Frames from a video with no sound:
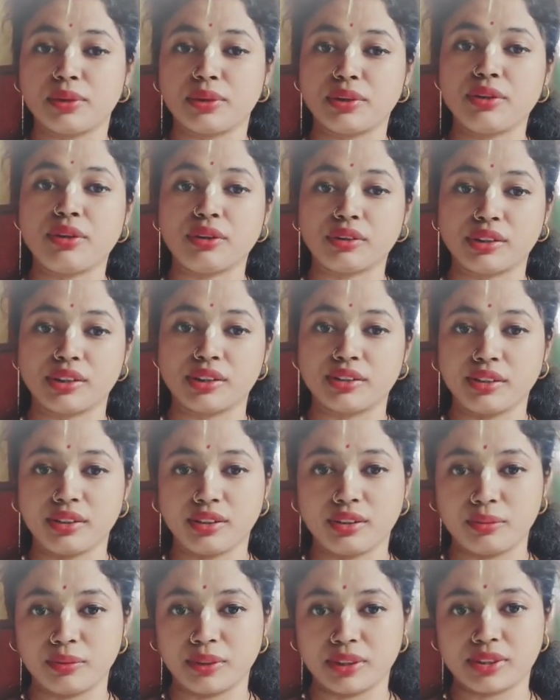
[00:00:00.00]
Now,
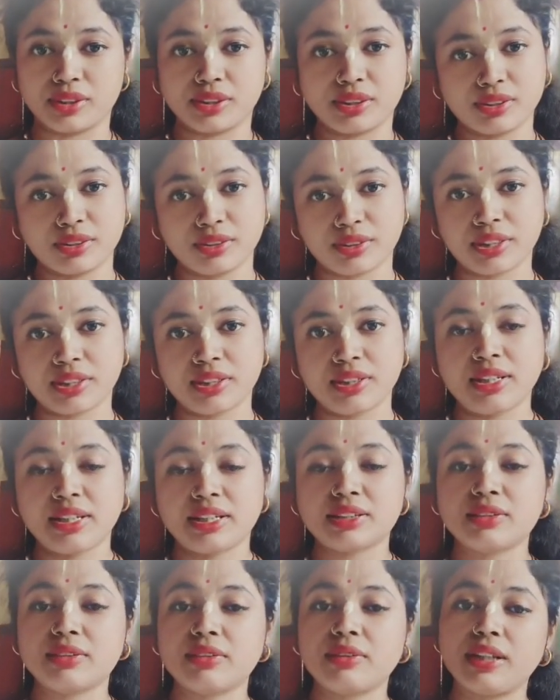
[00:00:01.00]
from equation
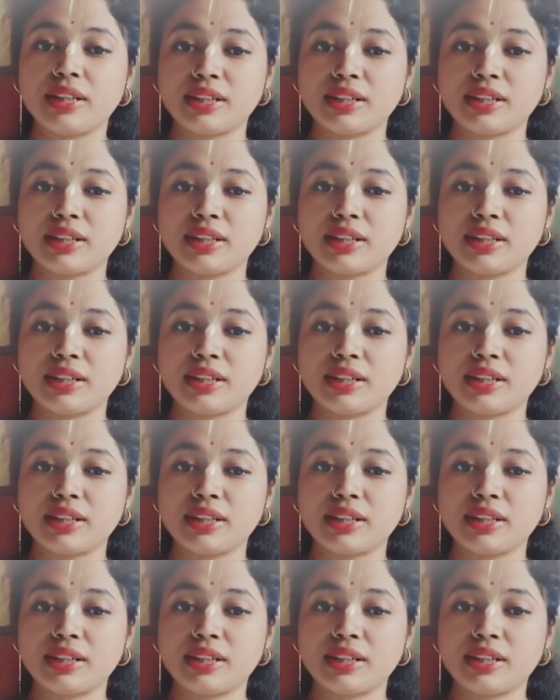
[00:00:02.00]
1,